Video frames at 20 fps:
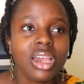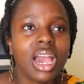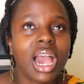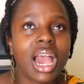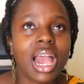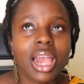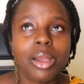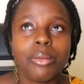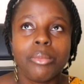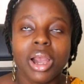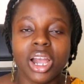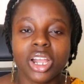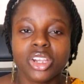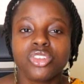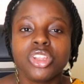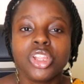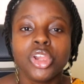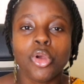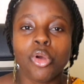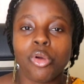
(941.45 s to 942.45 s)
I am
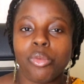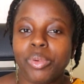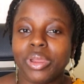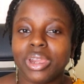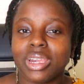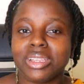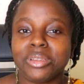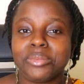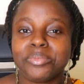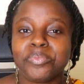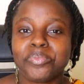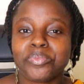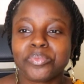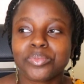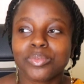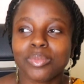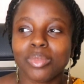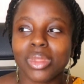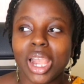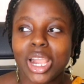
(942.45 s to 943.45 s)
actually open
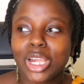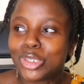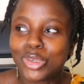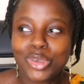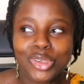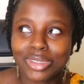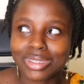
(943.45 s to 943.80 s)
to